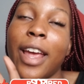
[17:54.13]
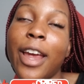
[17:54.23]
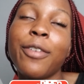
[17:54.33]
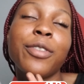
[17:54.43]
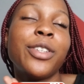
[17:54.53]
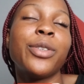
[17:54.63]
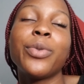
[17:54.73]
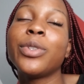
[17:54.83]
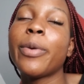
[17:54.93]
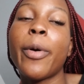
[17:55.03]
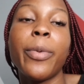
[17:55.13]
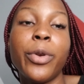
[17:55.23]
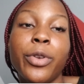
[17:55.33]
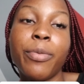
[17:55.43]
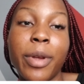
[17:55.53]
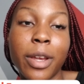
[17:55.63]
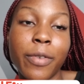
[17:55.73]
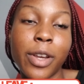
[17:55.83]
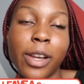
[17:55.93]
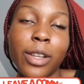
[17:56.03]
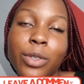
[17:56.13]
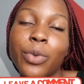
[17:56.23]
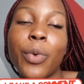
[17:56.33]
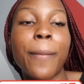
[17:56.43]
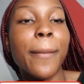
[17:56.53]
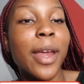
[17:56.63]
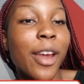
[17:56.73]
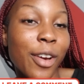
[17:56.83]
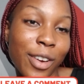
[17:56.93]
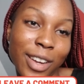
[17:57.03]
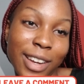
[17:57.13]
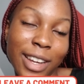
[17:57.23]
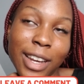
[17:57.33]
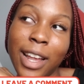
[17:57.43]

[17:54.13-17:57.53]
every single time I upload a new video. And that's more period.